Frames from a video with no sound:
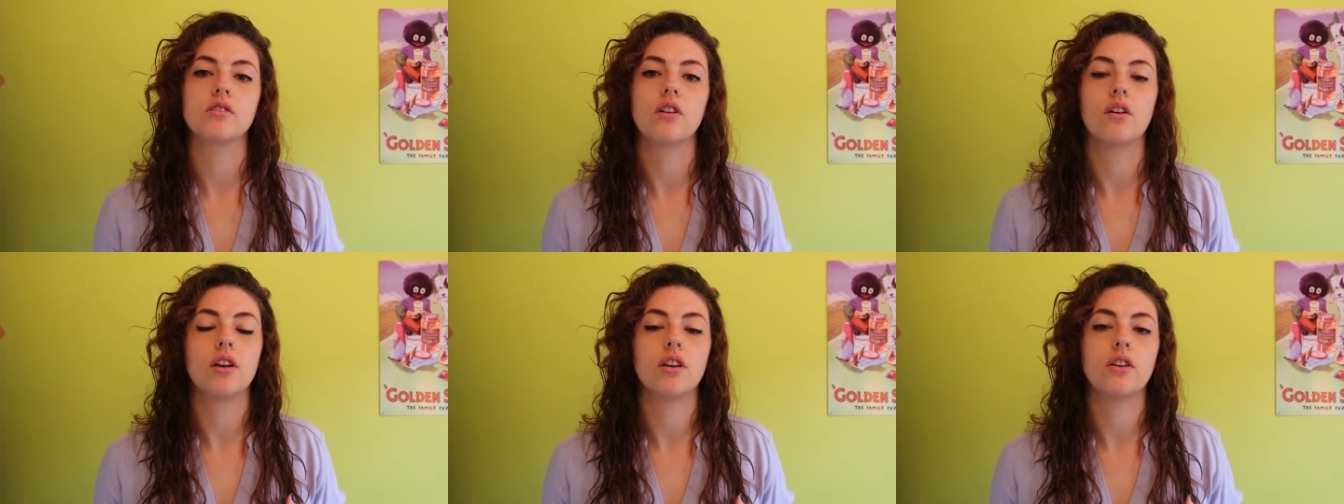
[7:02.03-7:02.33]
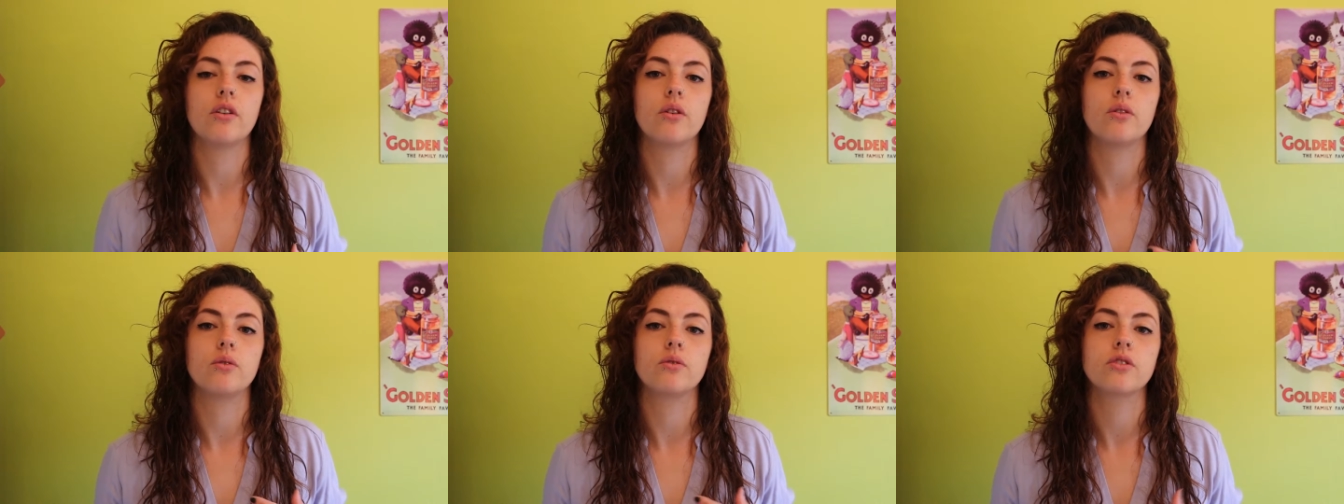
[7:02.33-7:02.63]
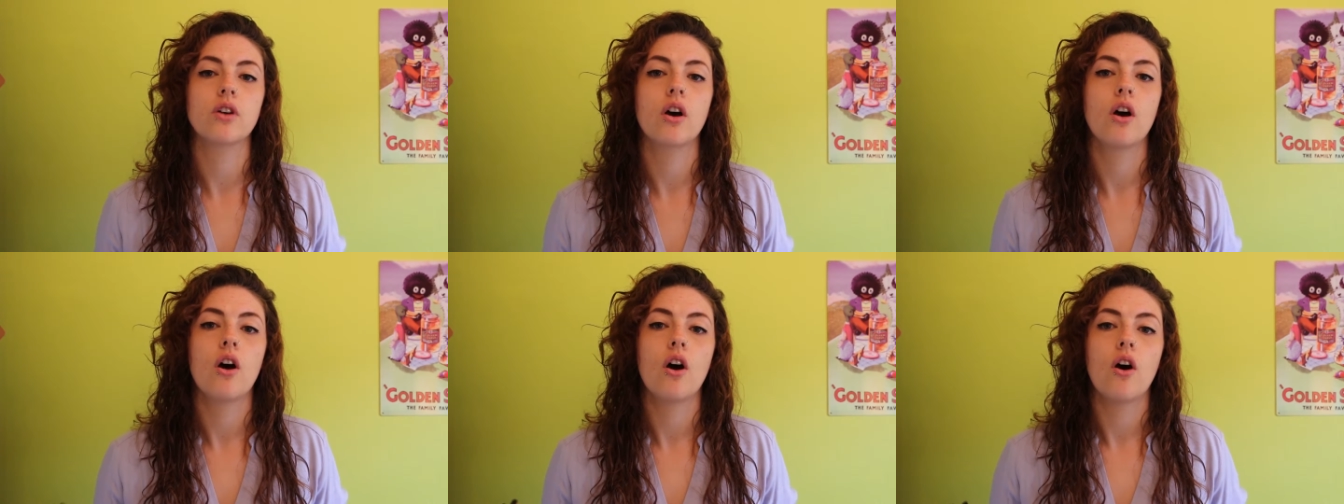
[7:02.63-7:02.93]
that I
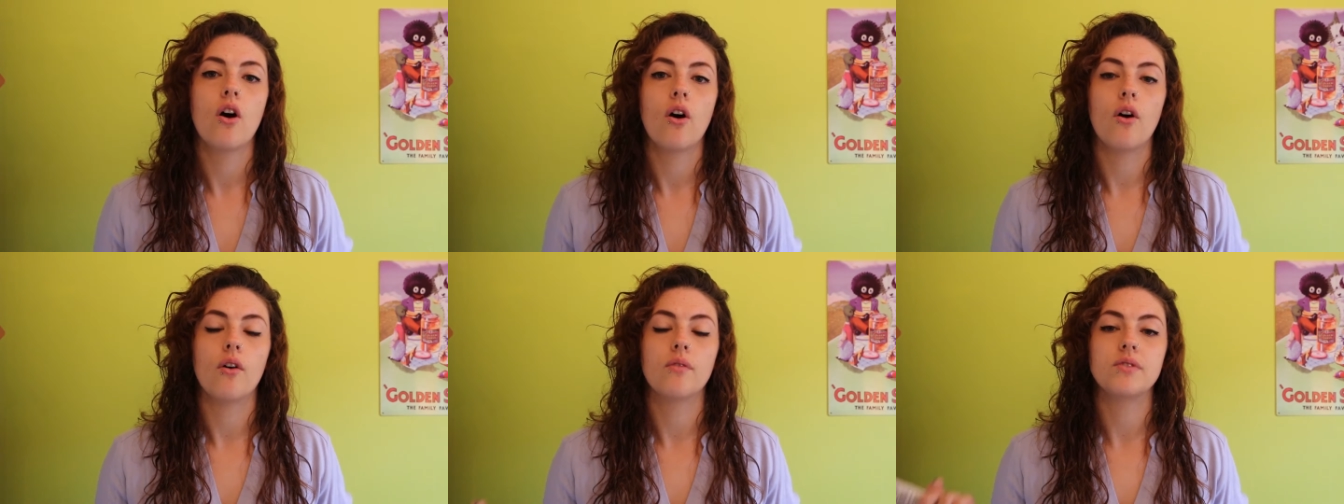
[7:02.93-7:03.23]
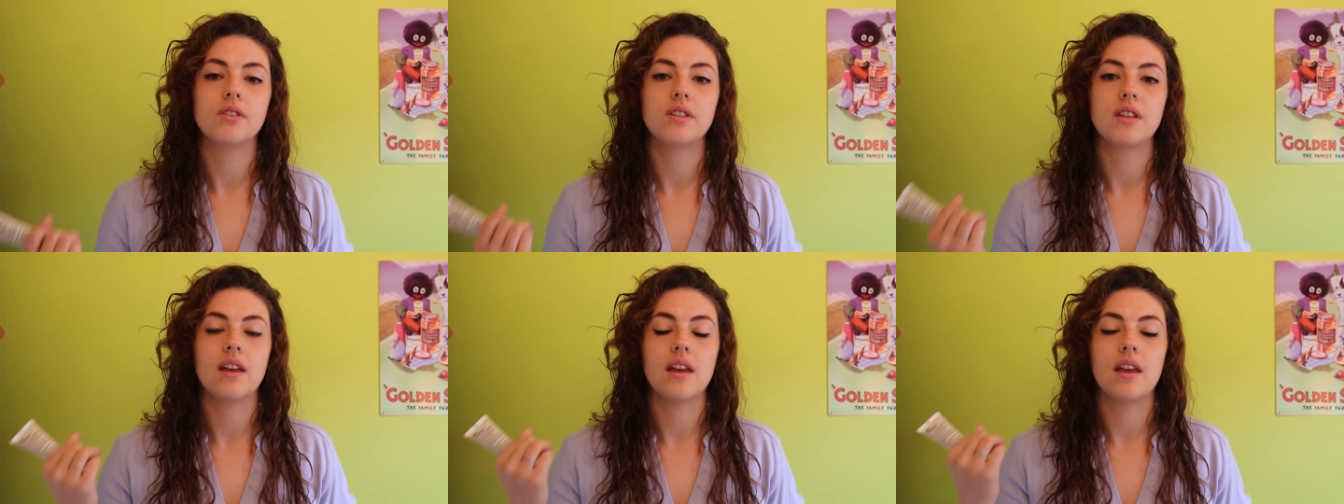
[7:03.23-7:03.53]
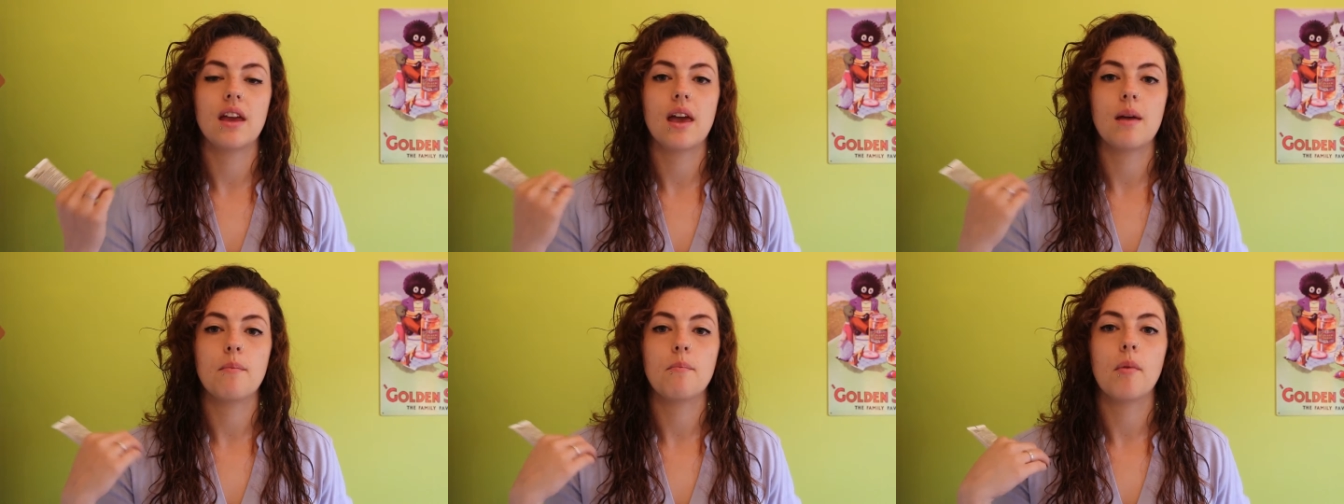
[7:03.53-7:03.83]
use.
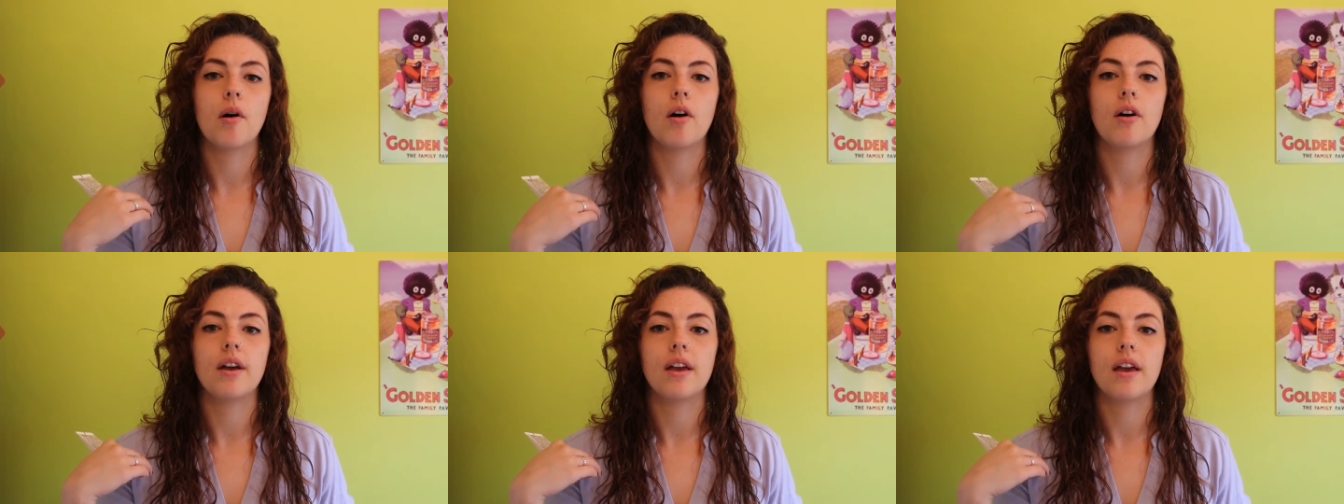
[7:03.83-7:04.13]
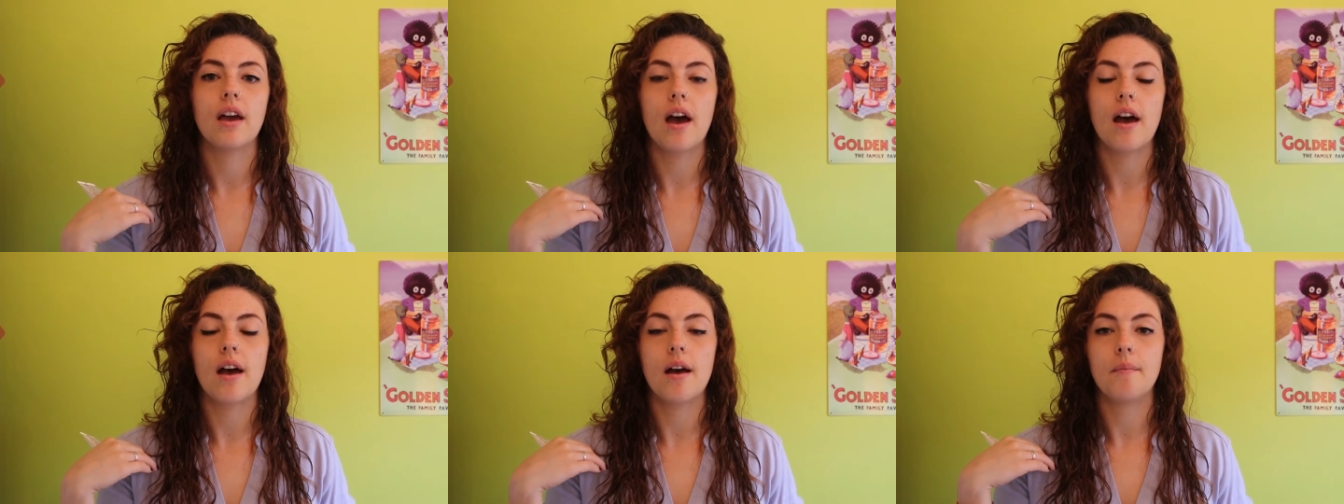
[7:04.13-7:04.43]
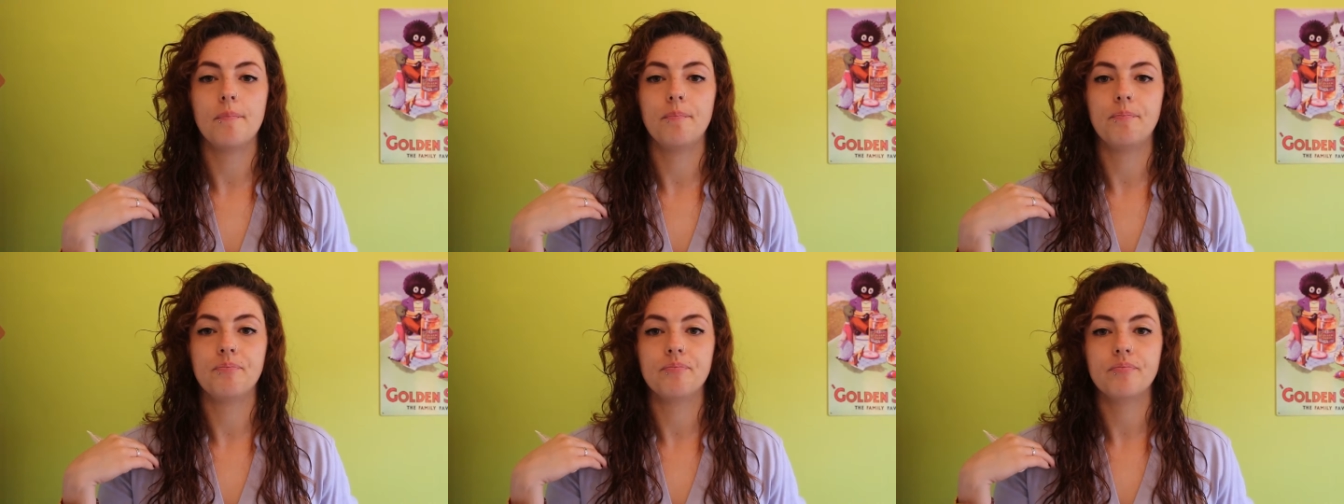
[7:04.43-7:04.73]
Obviously in
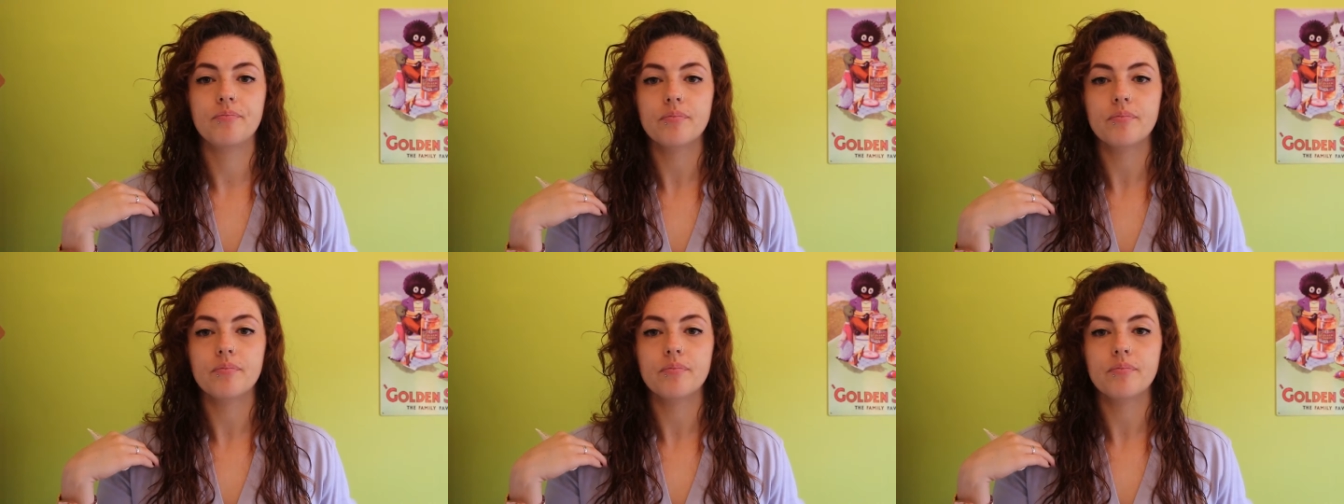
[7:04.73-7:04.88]
my